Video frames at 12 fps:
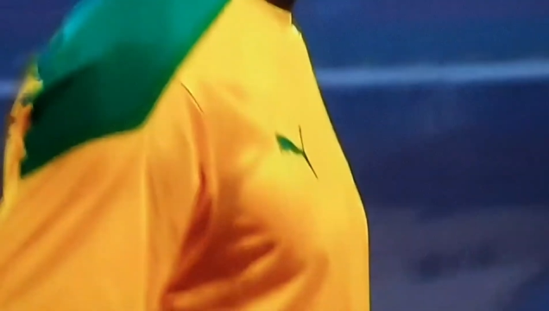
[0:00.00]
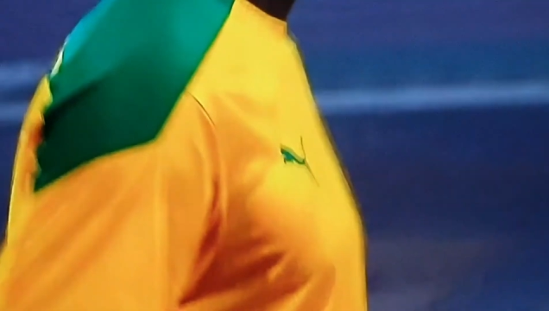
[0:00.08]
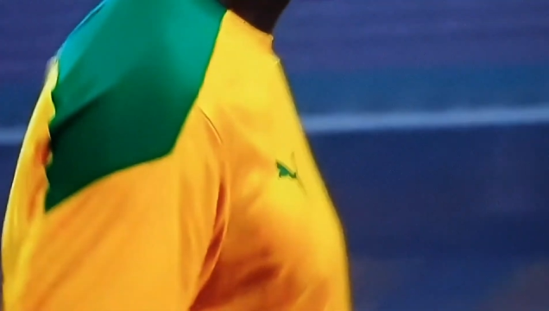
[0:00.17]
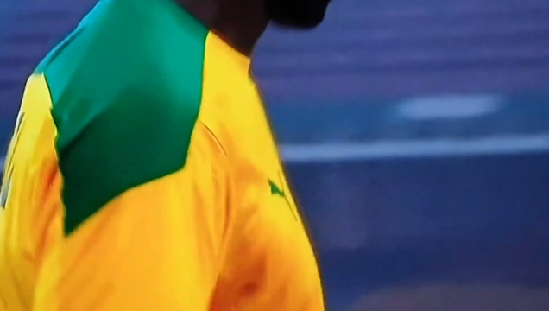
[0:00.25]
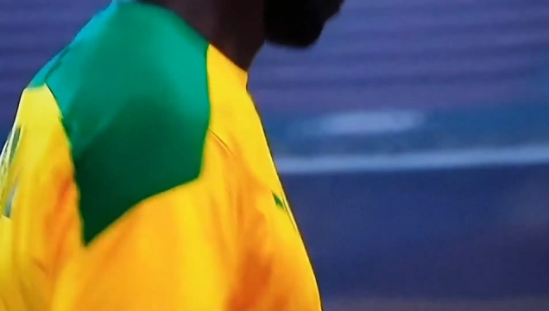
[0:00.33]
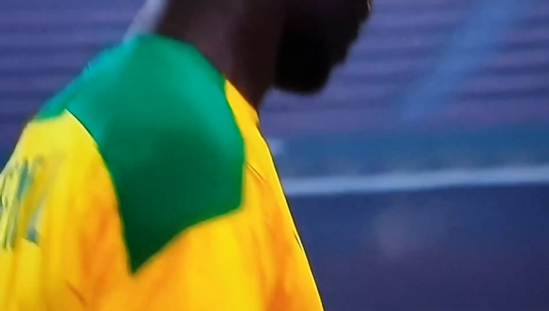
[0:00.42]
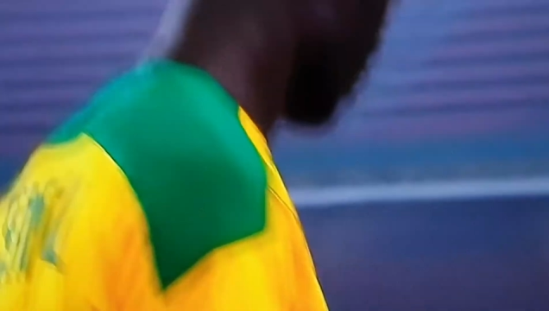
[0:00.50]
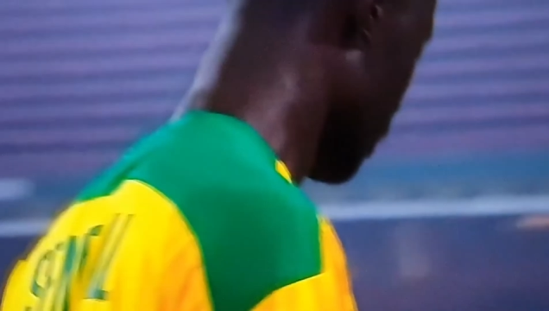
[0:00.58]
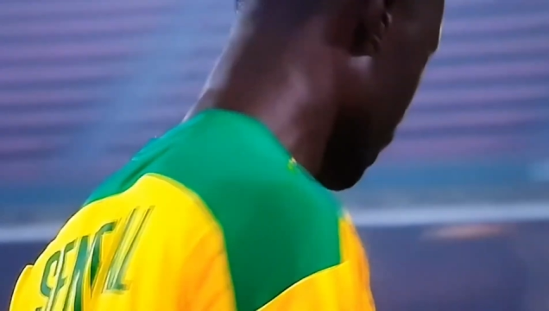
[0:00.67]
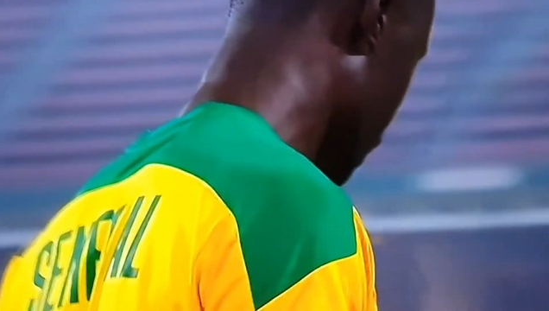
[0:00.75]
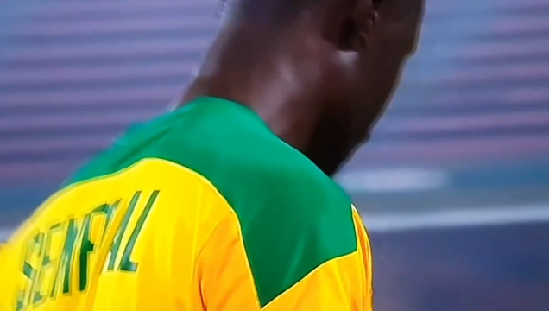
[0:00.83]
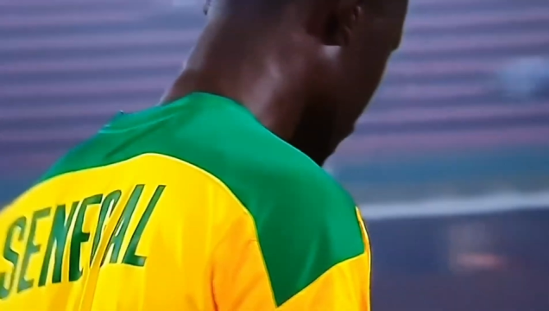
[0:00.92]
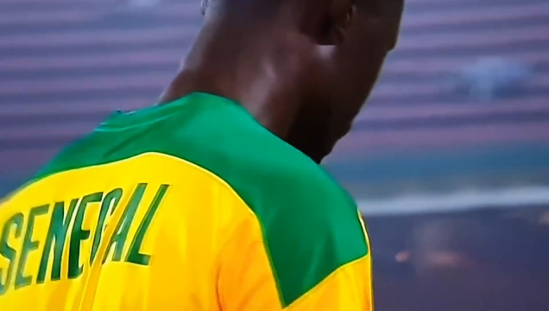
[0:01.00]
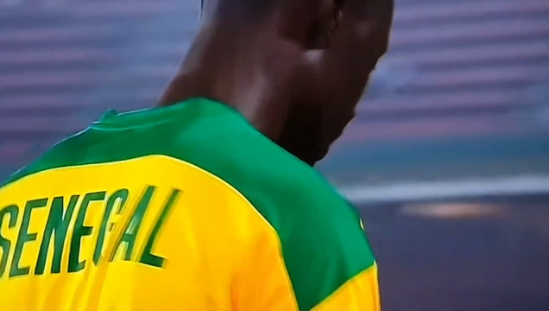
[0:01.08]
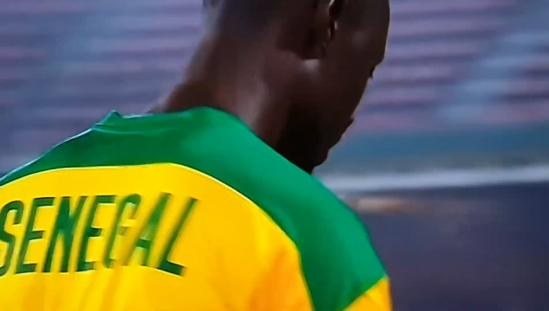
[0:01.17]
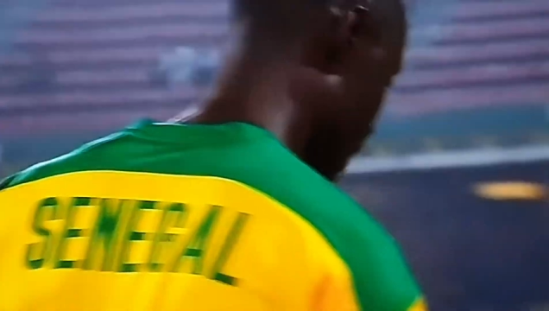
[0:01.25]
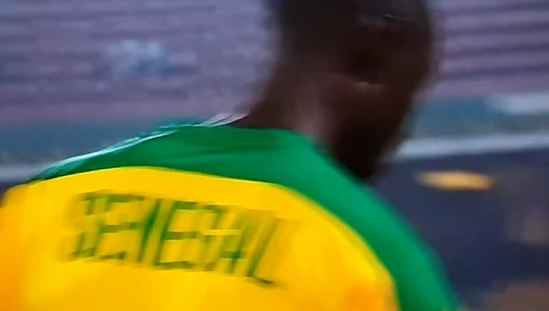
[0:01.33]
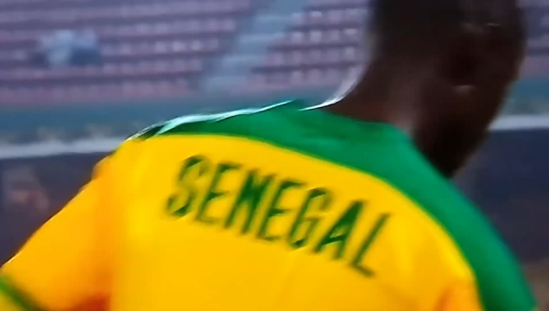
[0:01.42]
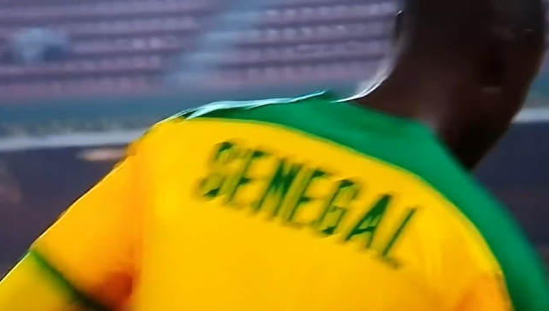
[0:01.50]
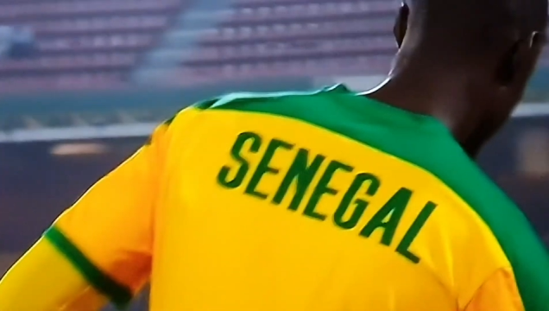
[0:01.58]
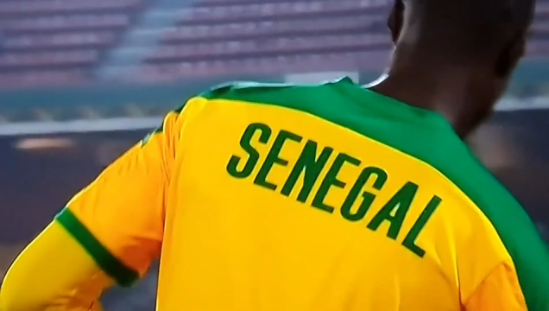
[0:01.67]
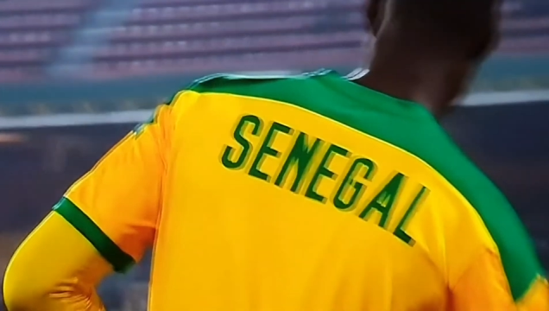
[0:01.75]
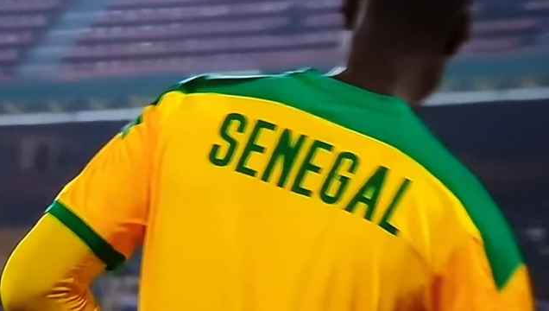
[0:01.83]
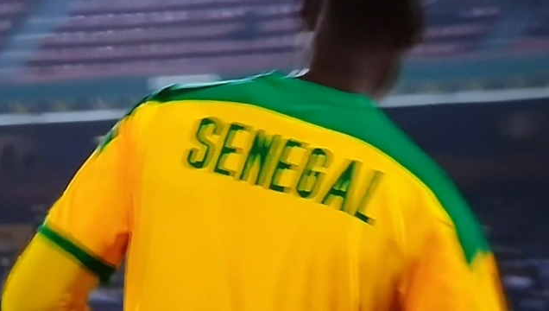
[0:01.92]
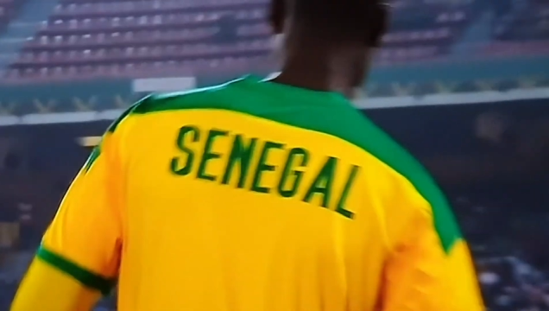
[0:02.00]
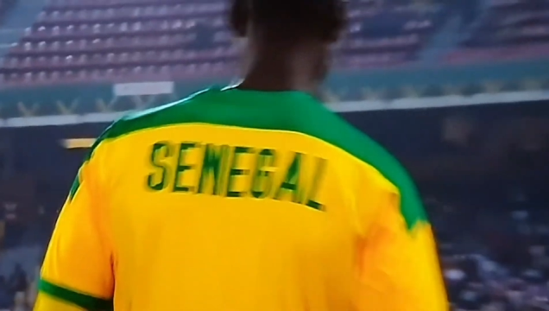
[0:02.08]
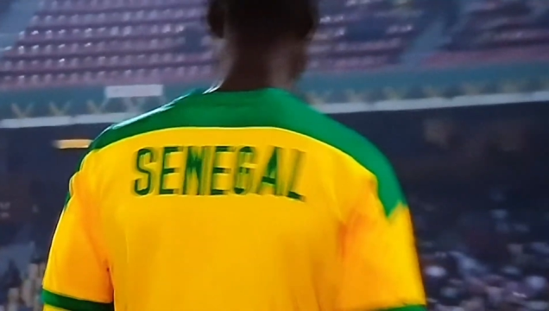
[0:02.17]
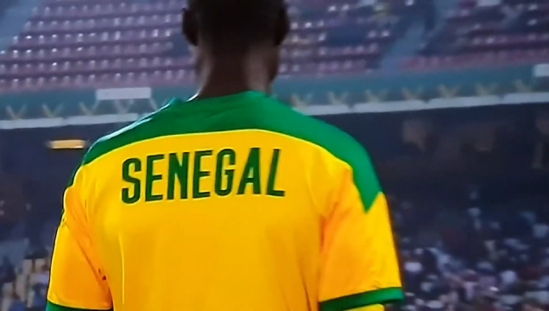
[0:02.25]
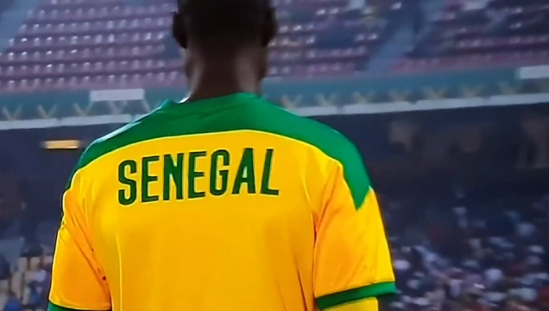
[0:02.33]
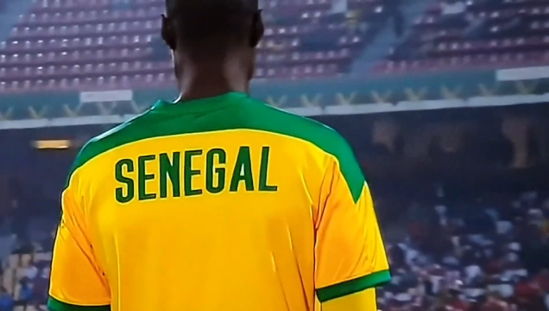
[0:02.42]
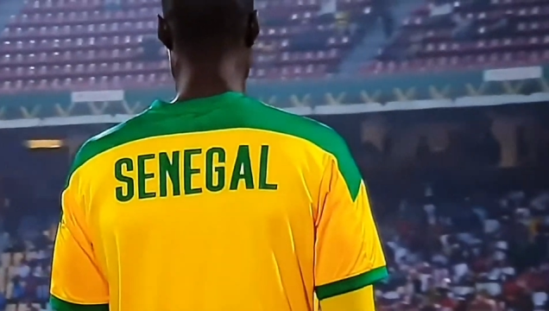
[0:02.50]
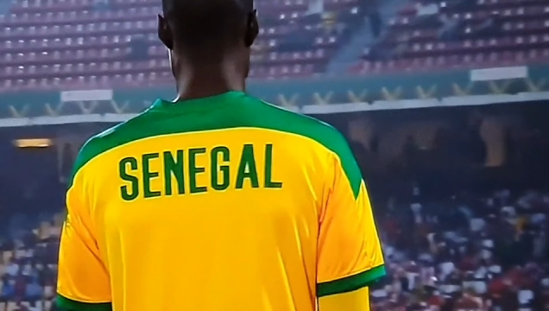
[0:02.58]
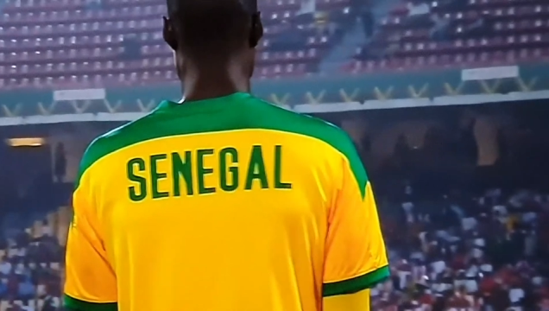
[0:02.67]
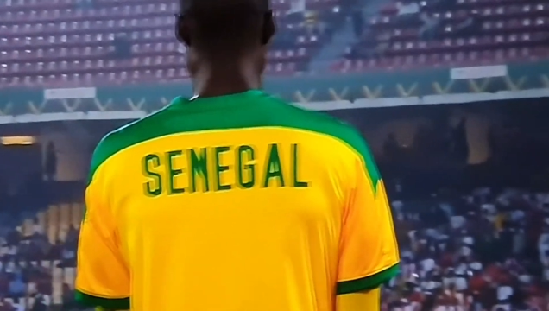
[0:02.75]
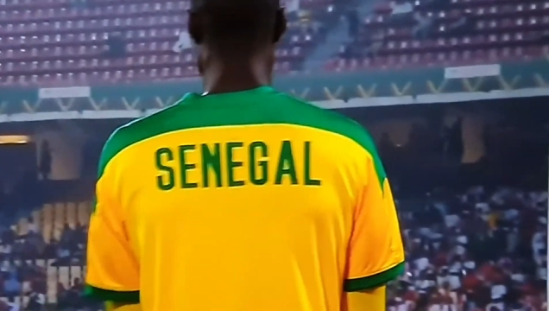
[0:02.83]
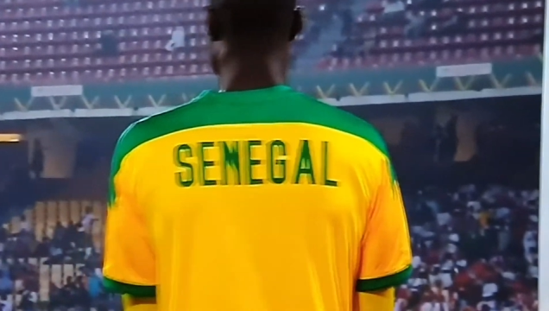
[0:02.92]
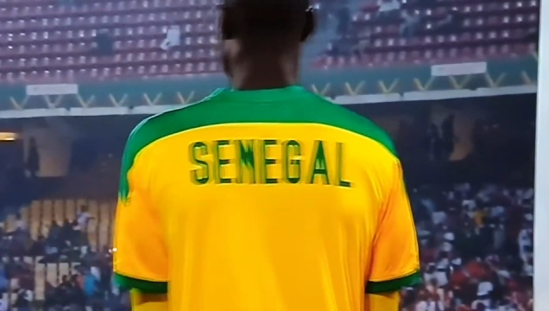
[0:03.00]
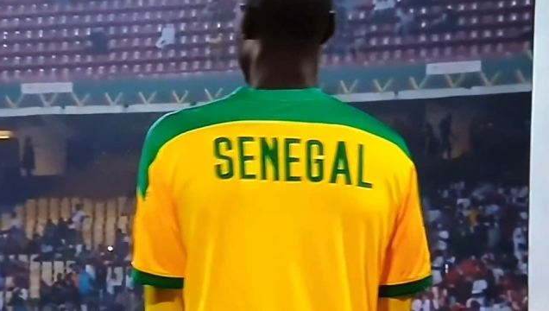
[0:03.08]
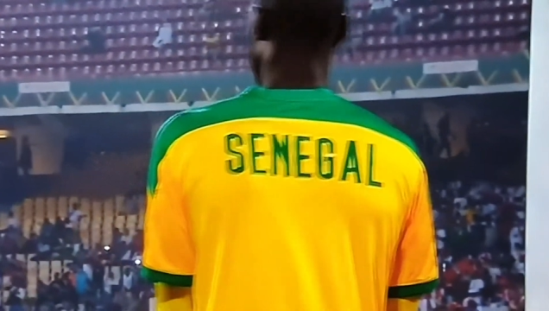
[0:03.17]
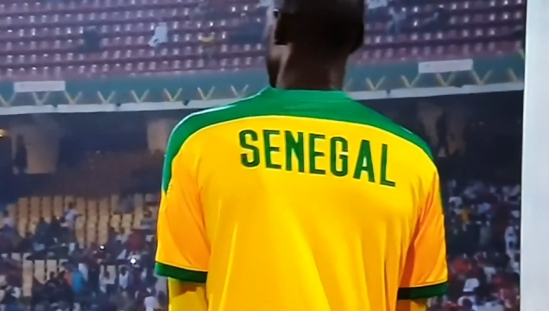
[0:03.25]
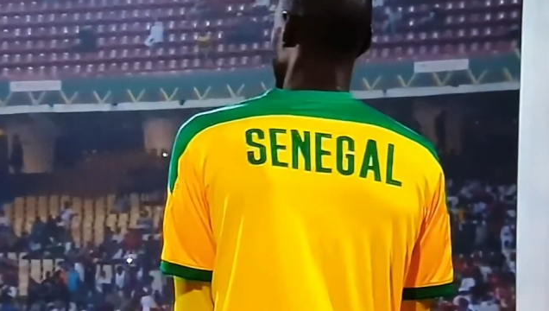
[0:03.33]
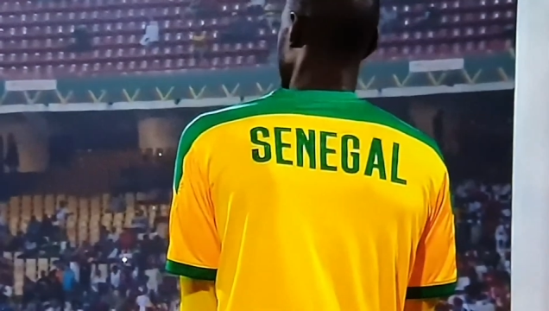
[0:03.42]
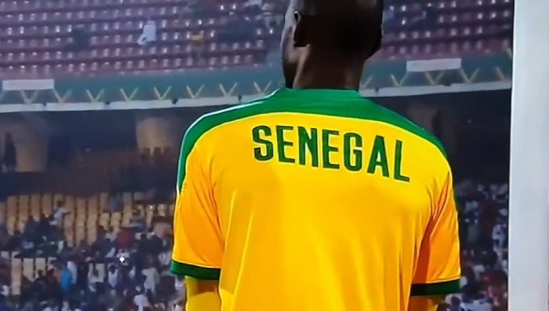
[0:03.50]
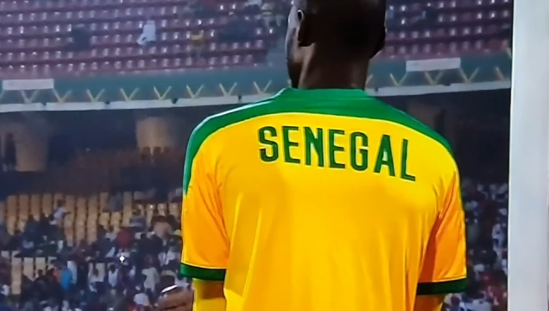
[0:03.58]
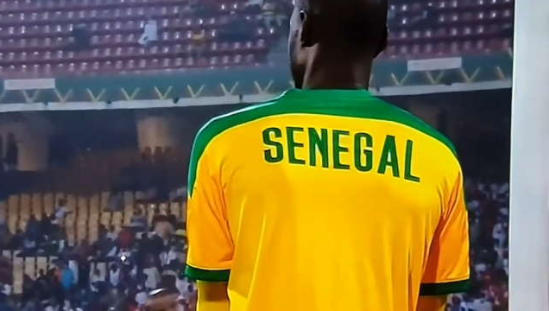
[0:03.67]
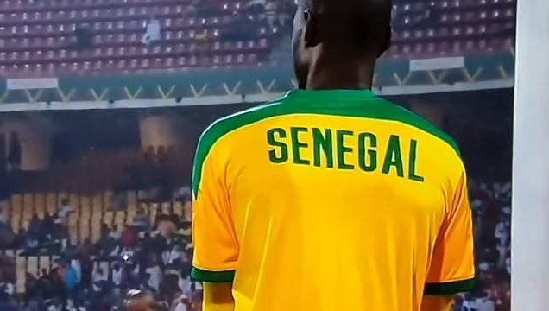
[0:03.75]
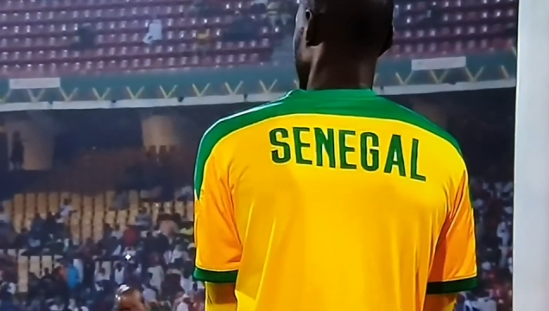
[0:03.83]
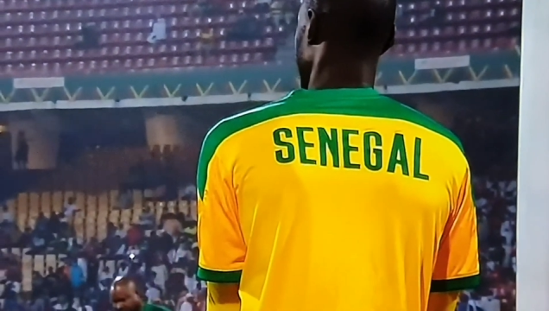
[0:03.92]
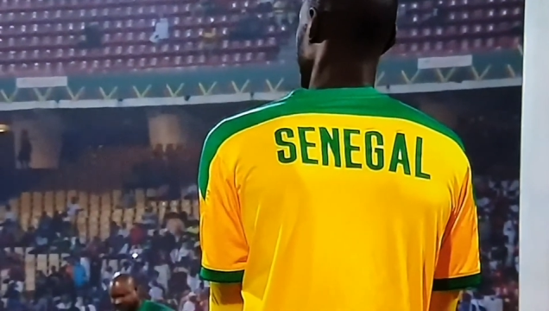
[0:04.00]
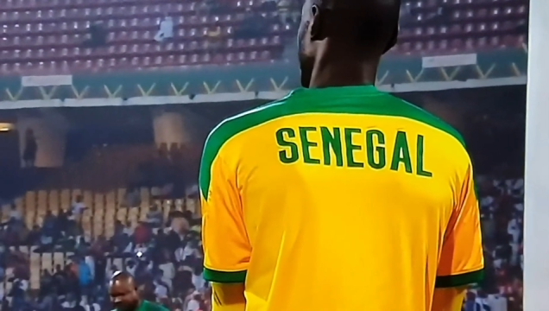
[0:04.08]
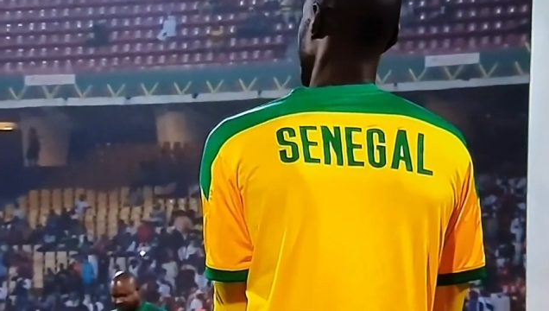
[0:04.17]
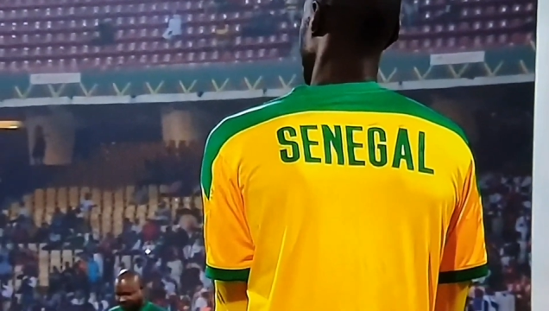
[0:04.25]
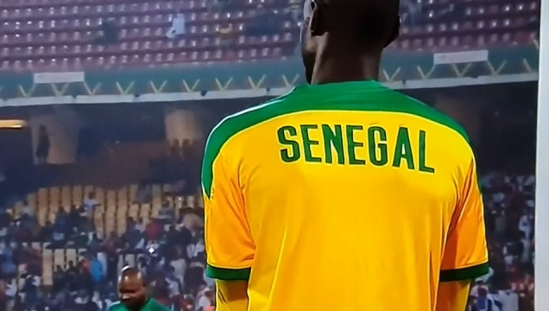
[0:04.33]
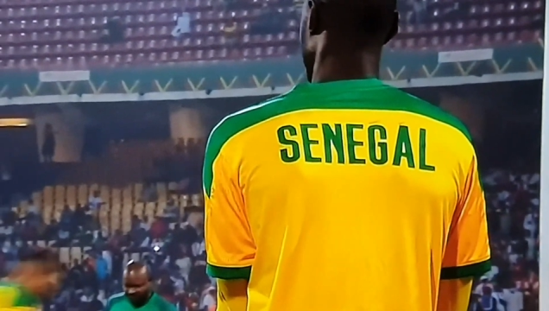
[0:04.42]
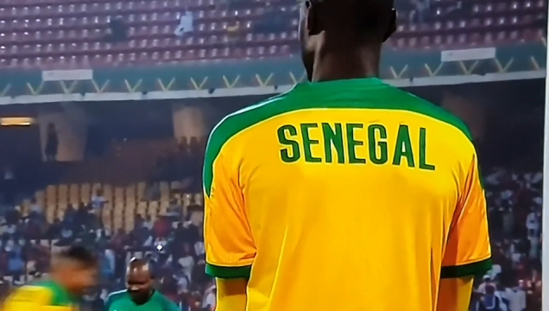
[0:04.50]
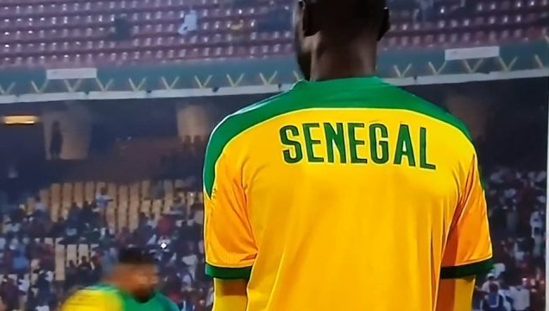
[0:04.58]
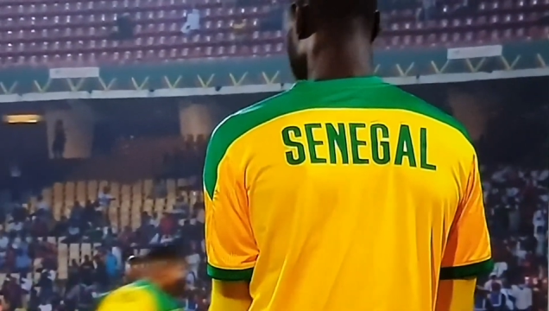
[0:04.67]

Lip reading: No face is visible, so there are no lips to read.